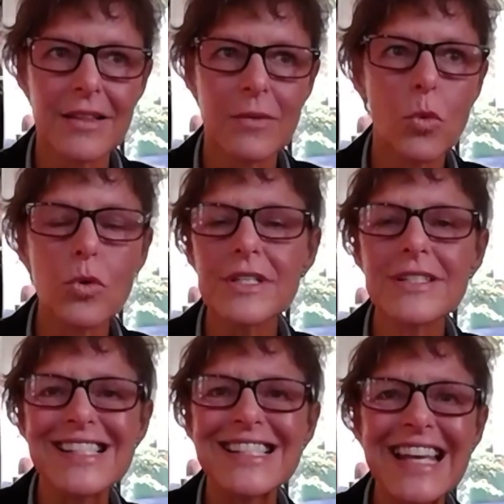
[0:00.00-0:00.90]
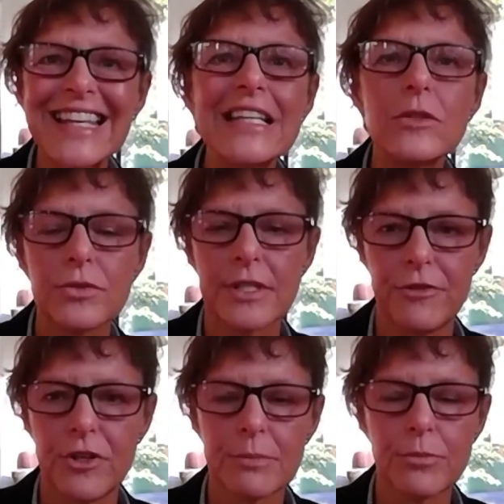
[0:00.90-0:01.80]
water doesn't get killed,
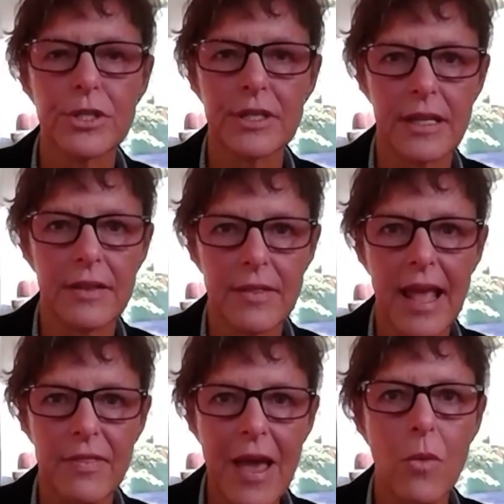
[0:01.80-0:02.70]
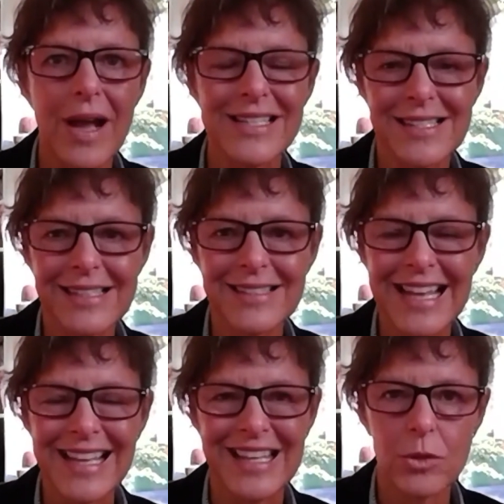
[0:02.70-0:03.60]
if you can put it in that way. It doesn't
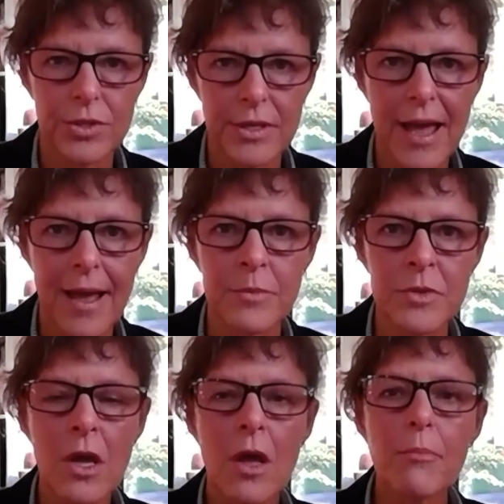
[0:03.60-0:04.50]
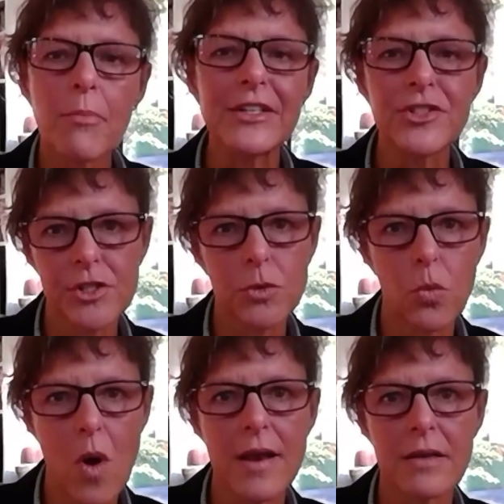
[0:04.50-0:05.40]
get killed and harmed by just
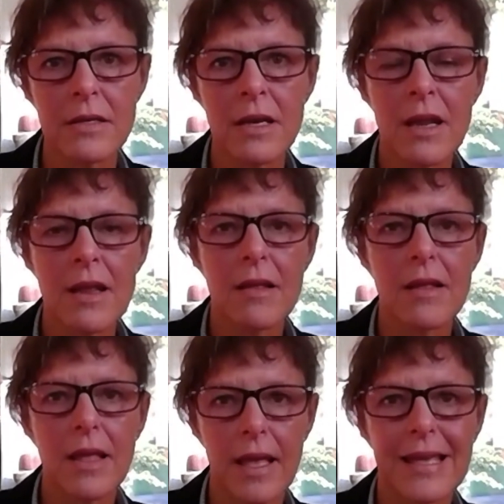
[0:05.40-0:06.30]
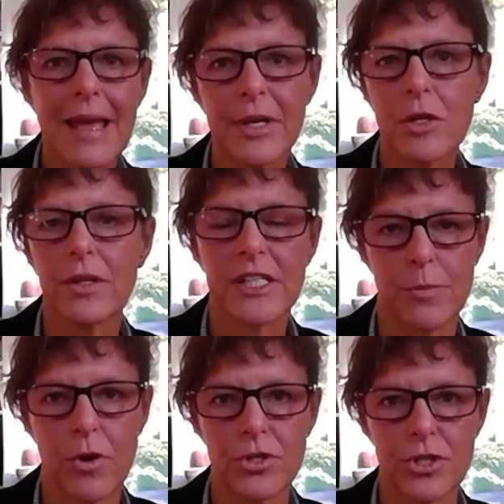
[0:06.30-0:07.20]
one chemical
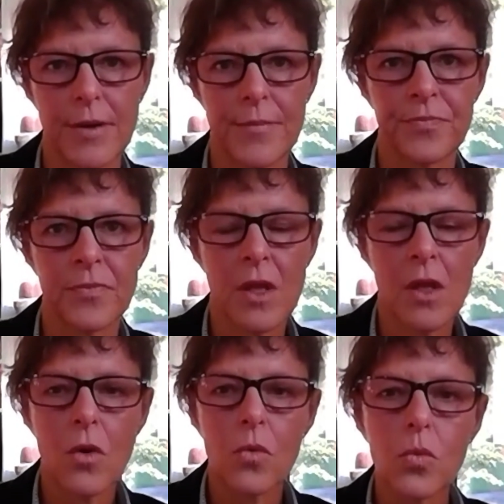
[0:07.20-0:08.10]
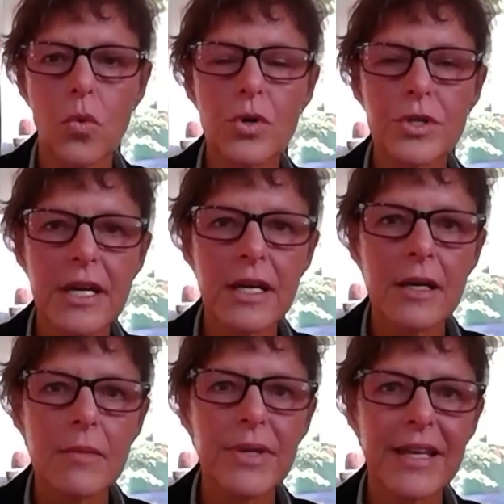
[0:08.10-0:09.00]
exposure. Water
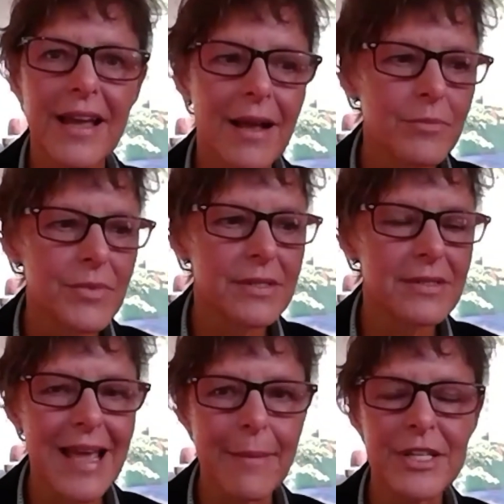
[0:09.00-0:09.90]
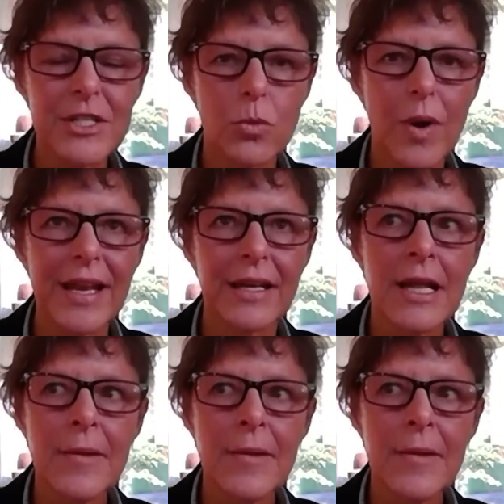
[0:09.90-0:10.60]
becomes damaged when